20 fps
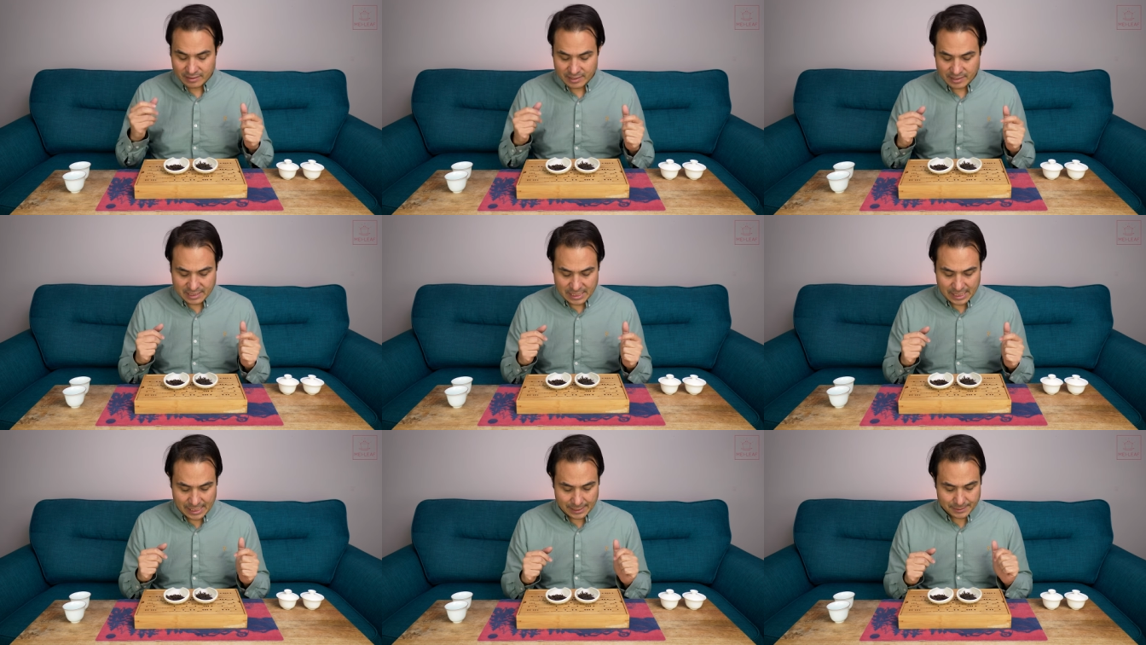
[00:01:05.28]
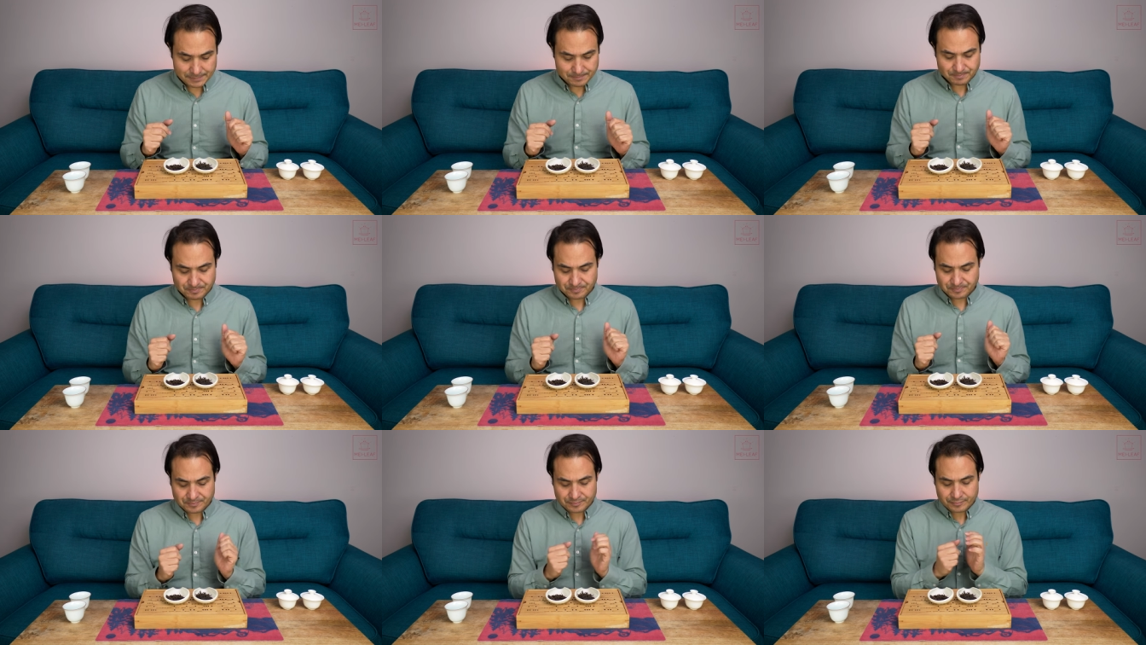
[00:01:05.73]
the tea.
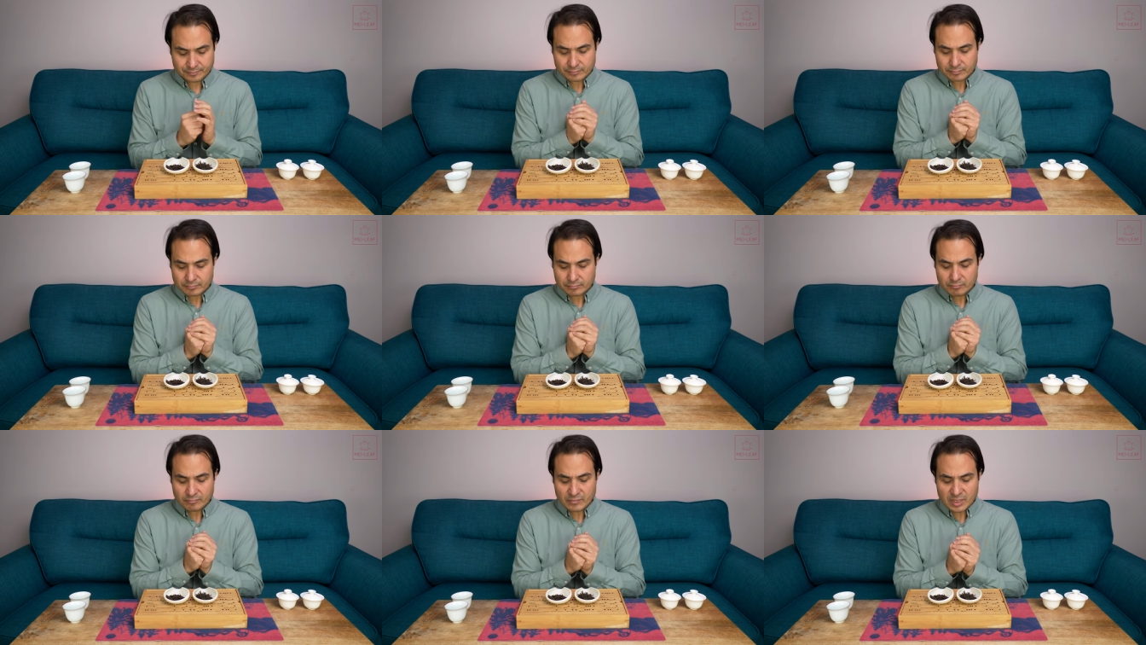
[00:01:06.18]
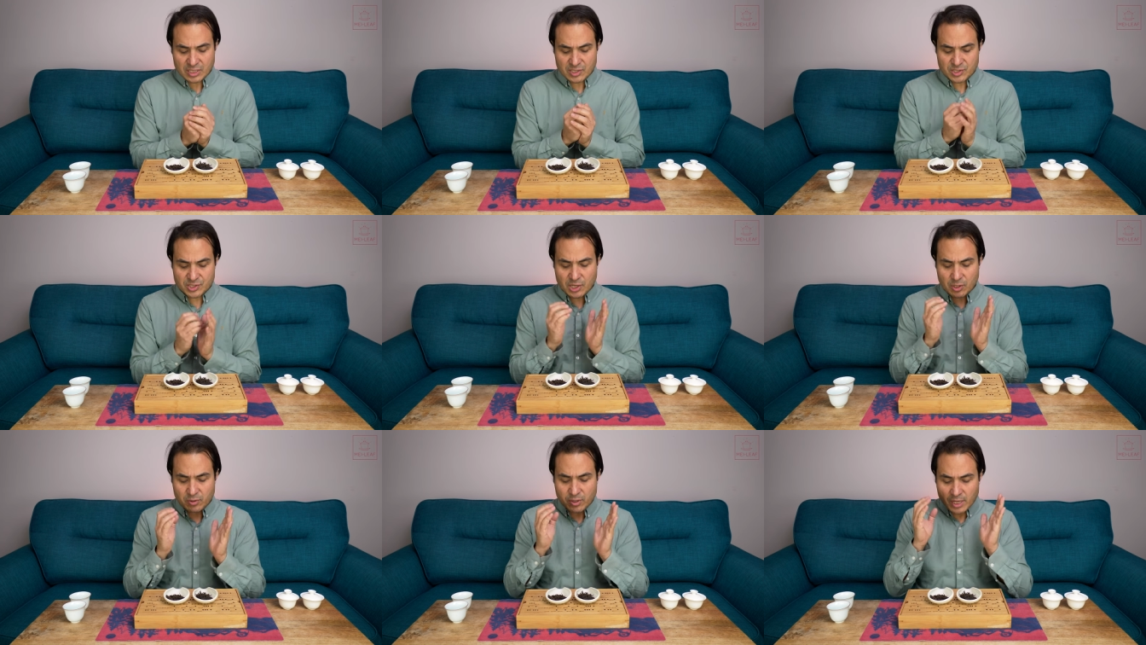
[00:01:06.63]

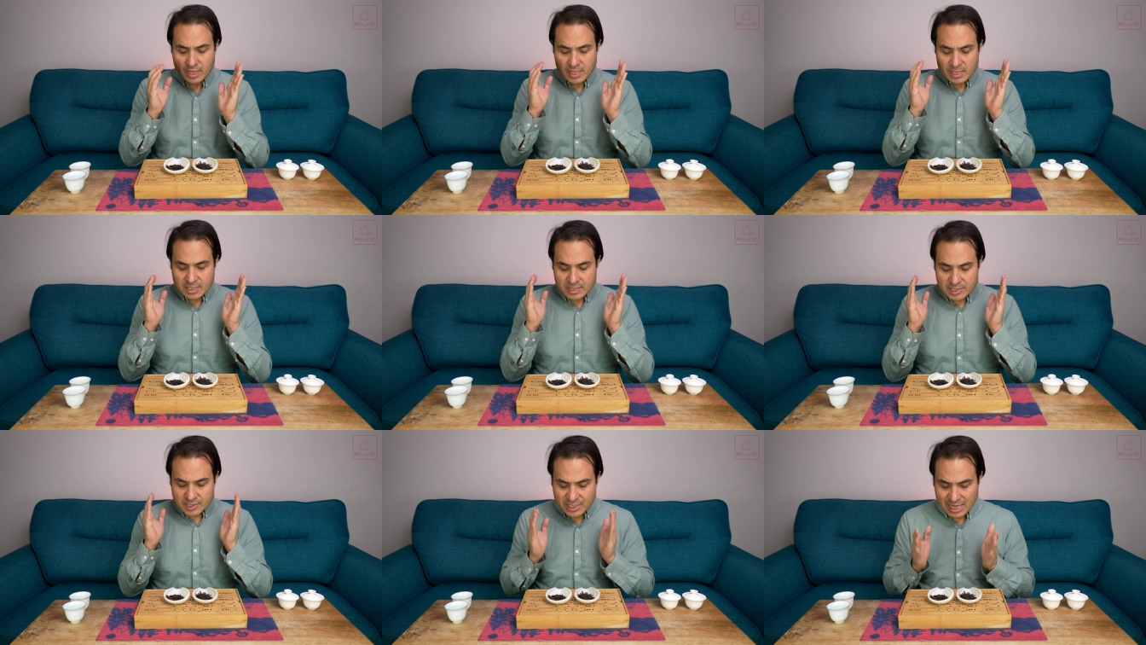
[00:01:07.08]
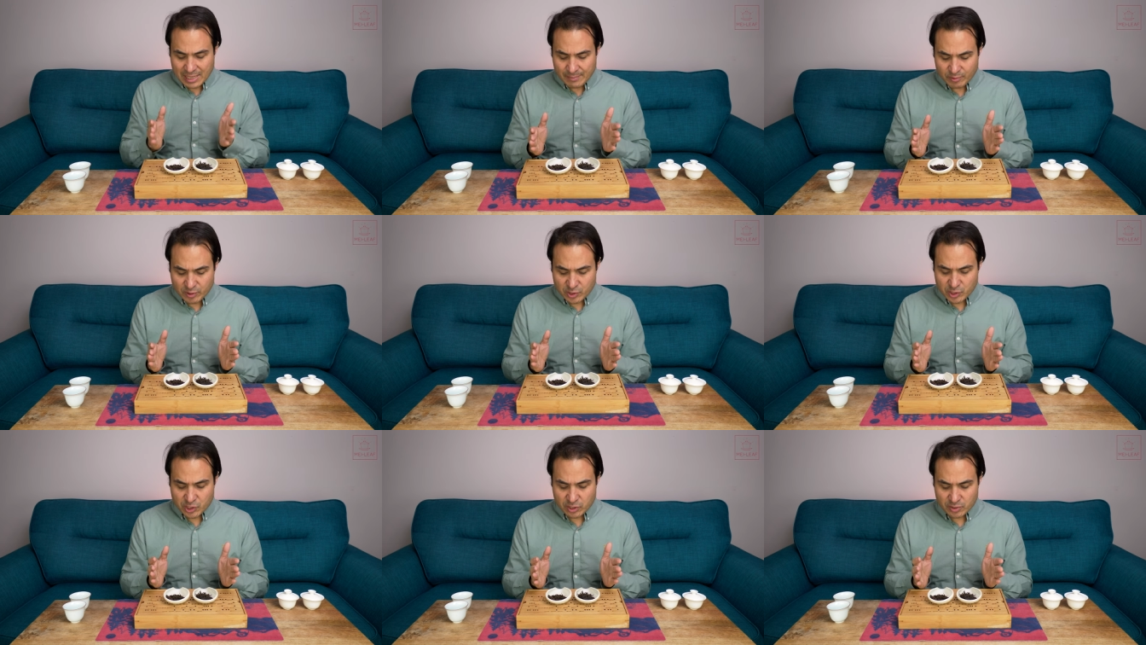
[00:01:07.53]
So same
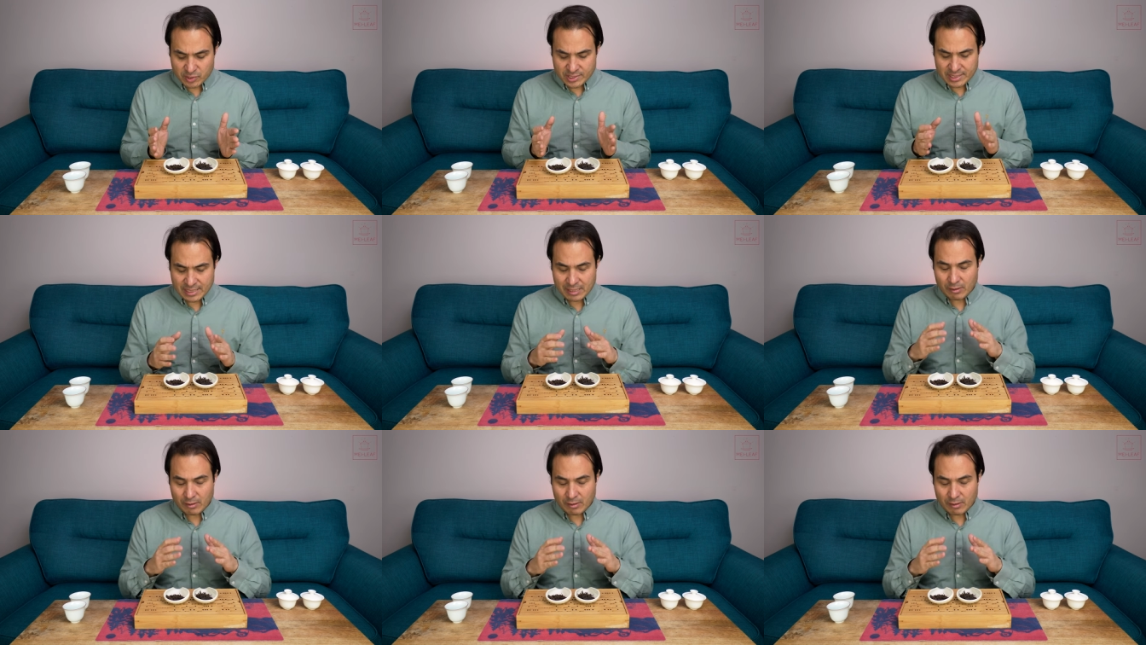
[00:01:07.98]
producer.